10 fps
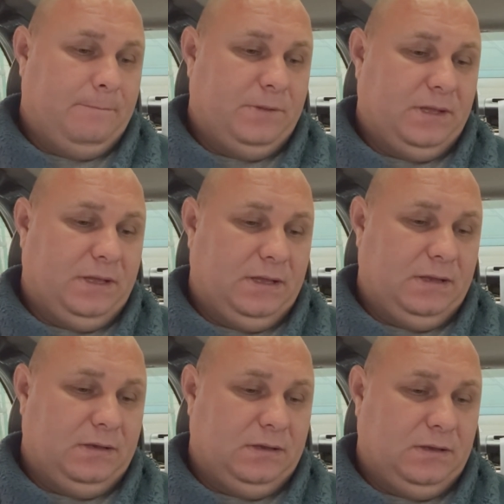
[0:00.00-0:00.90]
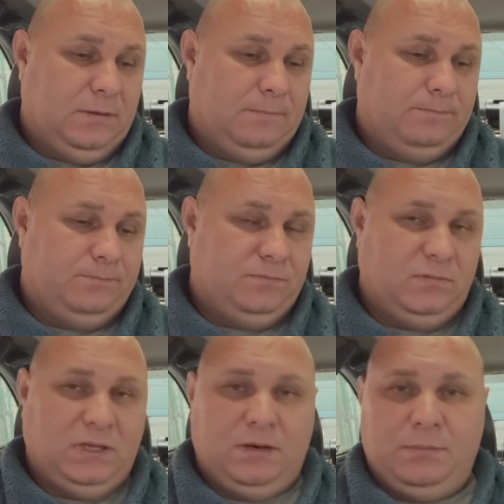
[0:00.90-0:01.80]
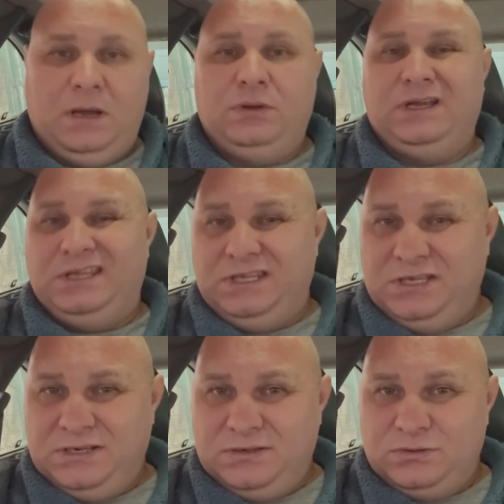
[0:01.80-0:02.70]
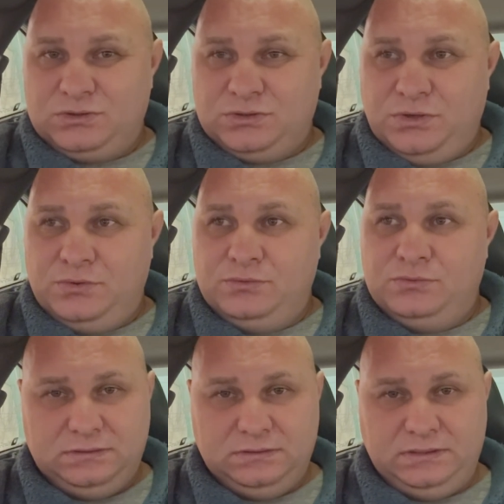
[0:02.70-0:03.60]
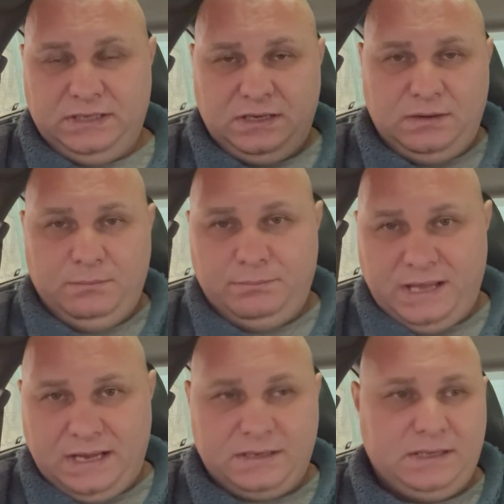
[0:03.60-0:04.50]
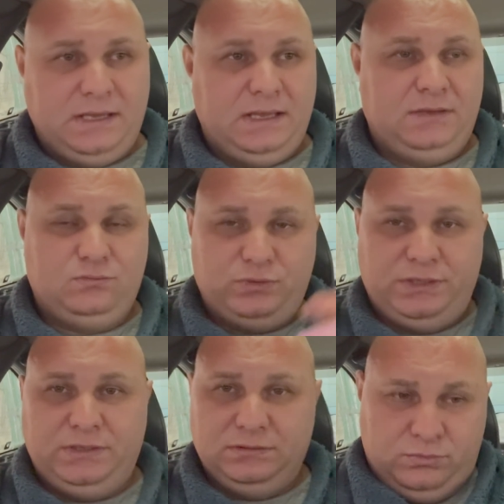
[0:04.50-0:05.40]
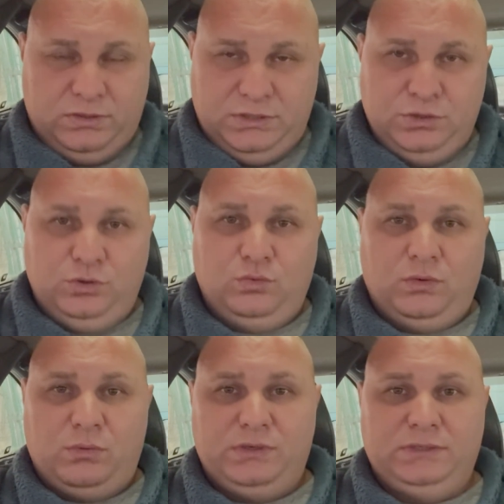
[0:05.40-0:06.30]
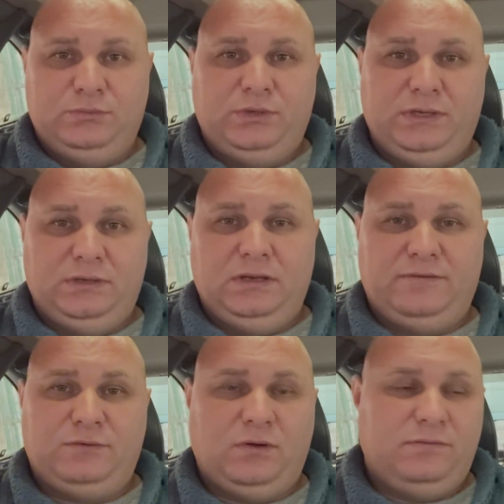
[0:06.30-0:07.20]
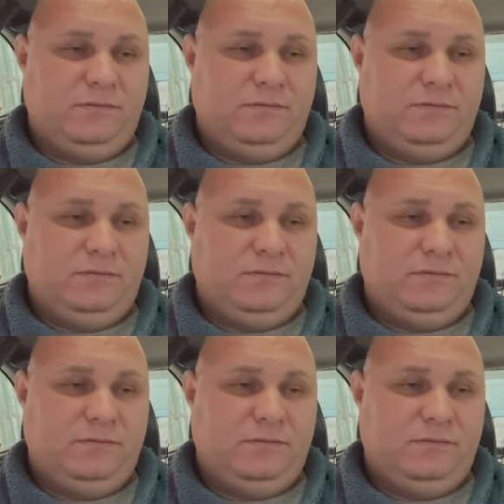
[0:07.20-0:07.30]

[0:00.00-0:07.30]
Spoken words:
And in about a year or so, they come back and we continue where we left off.